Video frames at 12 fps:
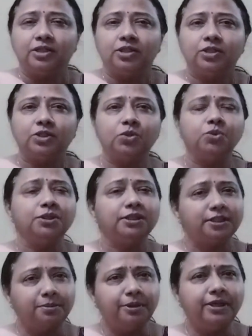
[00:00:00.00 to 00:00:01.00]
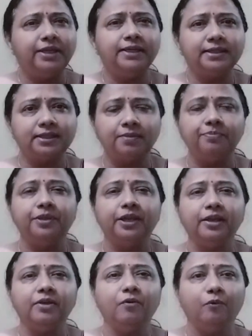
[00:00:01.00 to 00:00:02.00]
So simile is
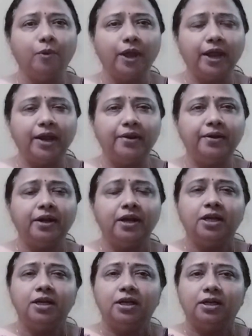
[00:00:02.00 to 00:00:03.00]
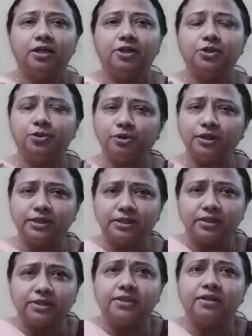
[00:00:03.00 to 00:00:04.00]
something where,
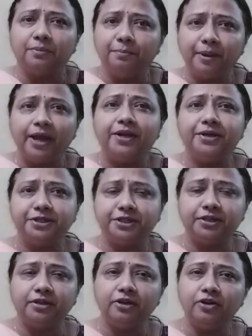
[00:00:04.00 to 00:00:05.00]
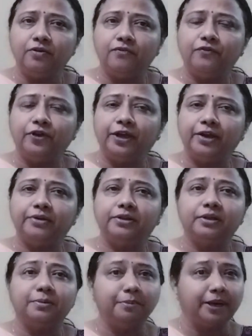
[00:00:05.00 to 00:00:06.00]
it's a comparison where the
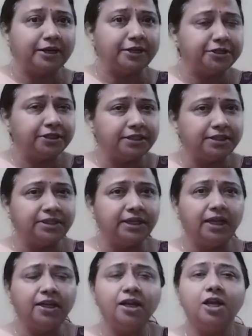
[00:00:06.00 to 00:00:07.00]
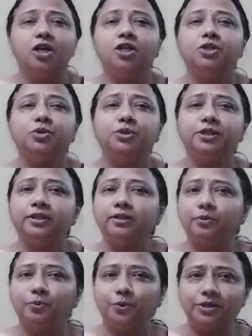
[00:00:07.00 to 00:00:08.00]
comparison is done using
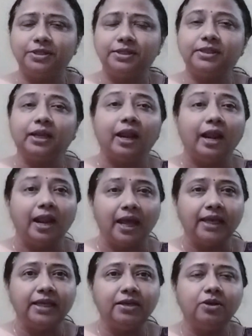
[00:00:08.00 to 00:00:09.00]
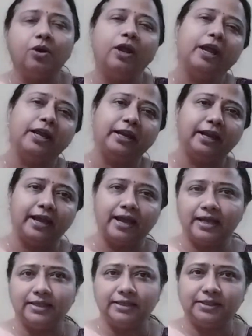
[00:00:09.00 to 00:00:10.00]
the words like and
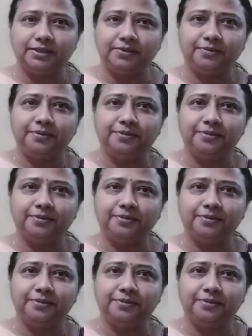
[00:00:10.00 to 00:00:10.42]
as.